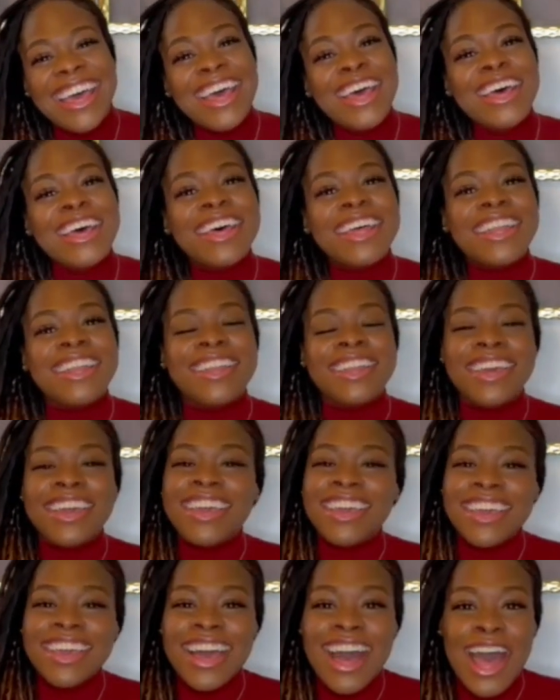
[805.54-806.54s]

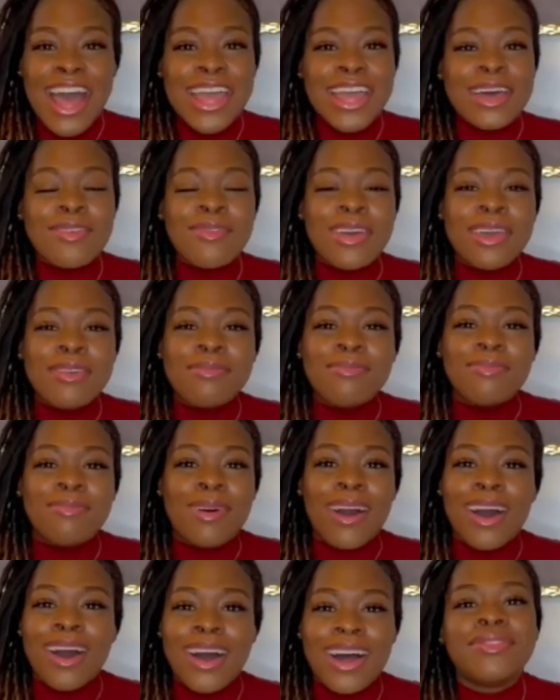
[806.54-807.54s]
Nicki, I am a
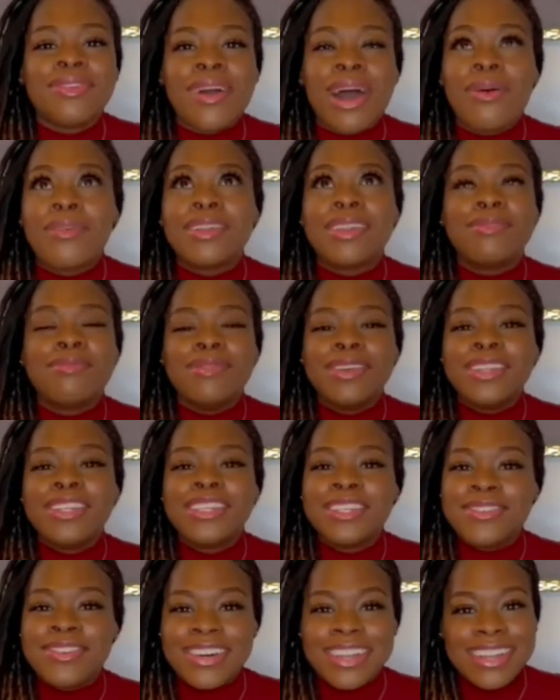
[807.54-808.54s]
barb. I want to meet
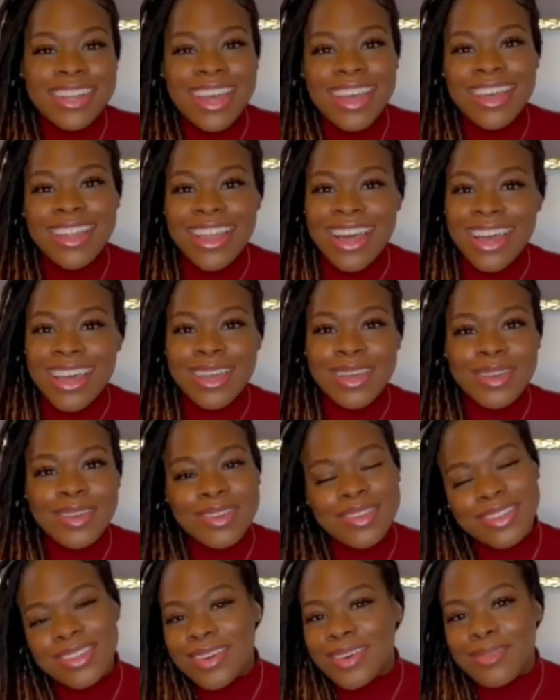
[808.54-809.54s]
you one day. Like,
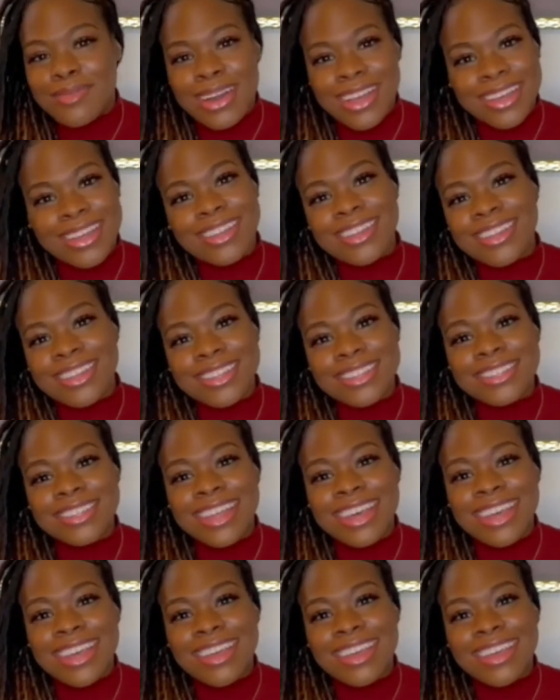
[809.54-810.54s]
oh my goodness,
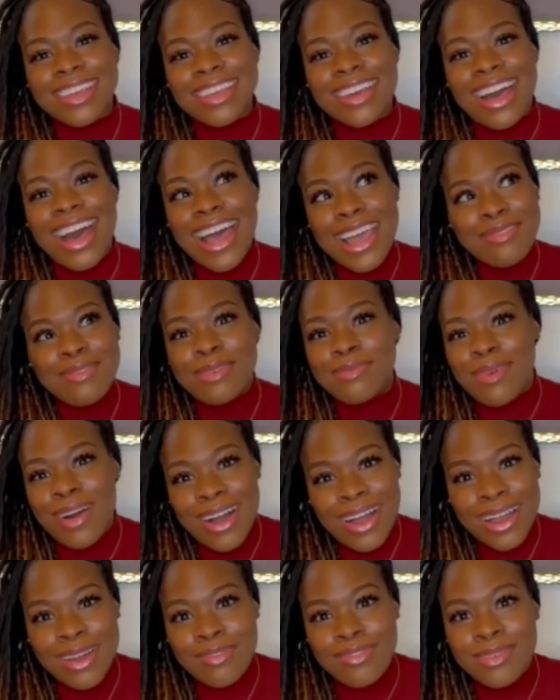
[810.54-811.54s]
like, I'm a
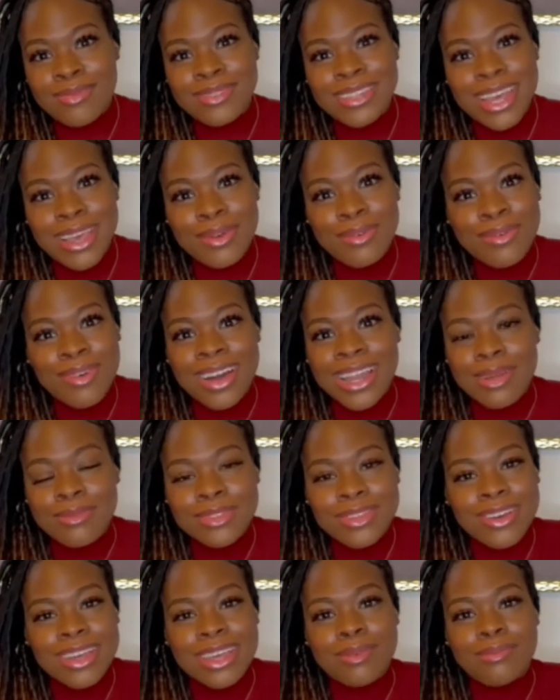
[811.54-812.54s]
barb from day one. I'm
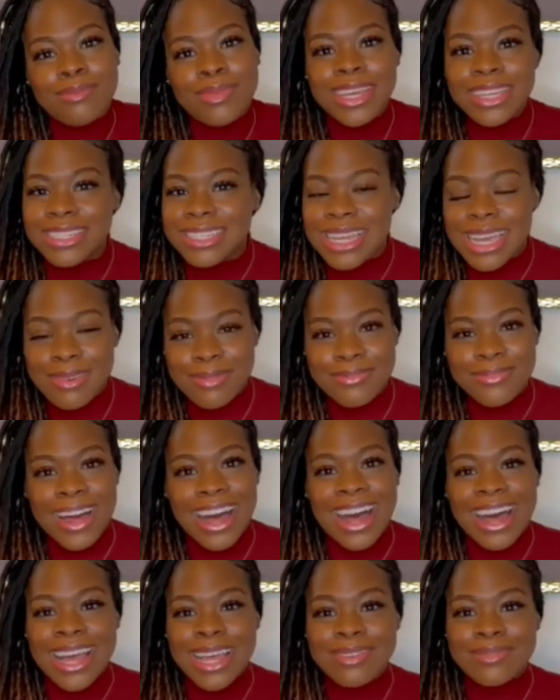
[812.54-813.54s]
talking mixtape
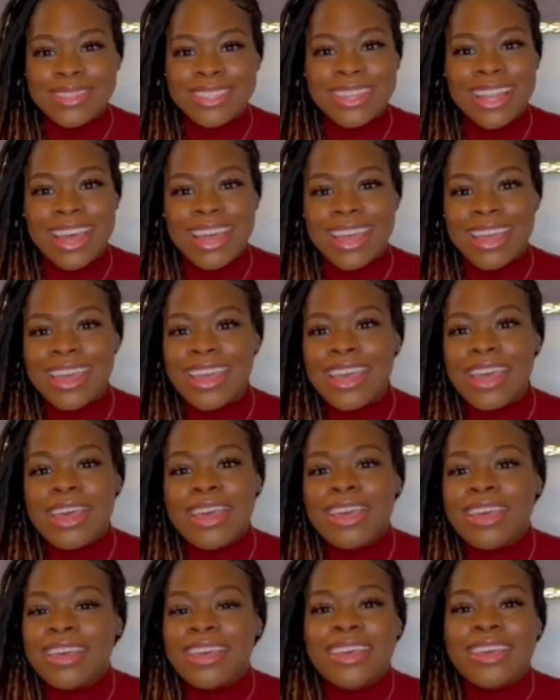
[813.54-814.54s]
vibes. Like,
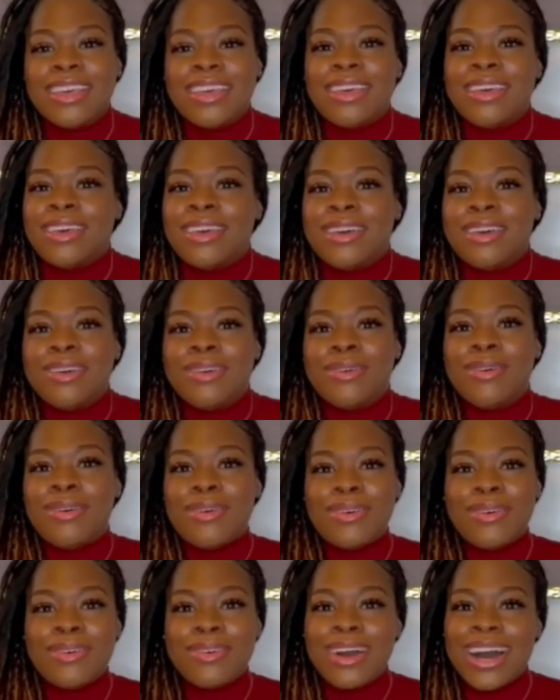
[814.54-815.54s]

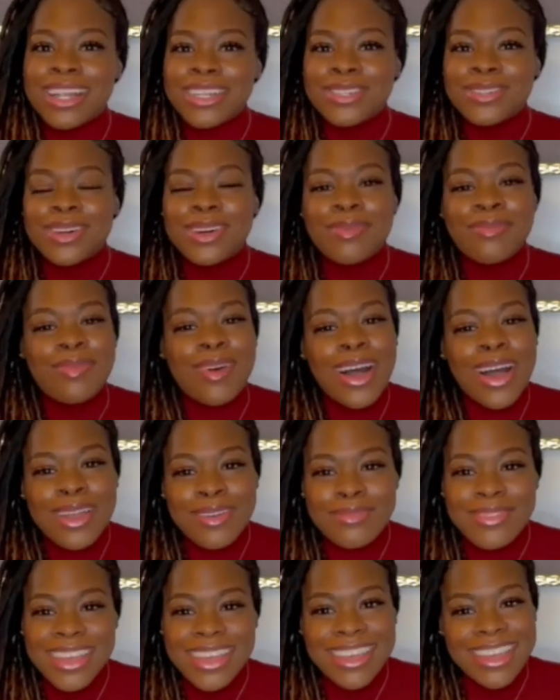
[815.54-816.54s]
whoo, Hajuka
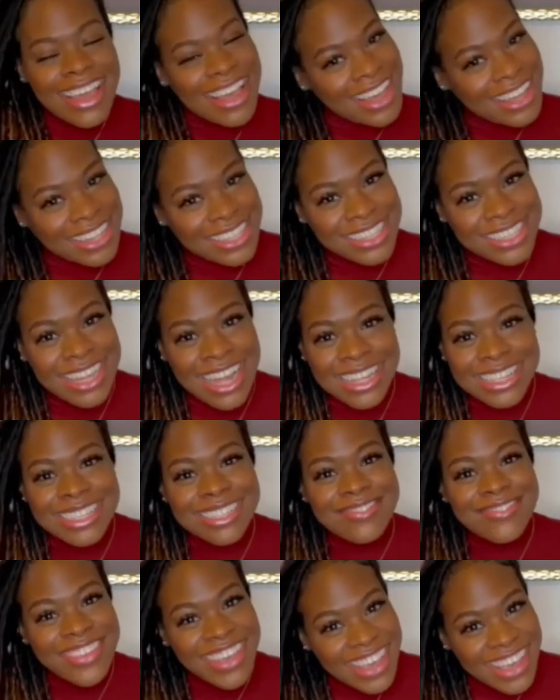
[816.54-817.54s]
Barbie, yes,
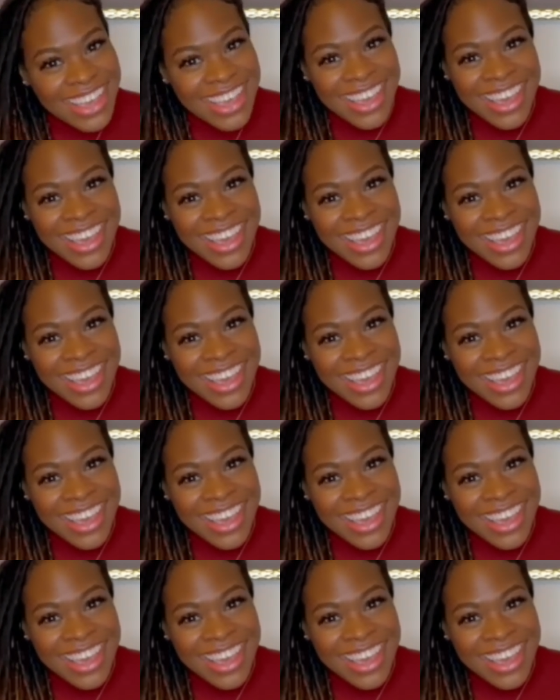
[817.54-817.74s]
that's me.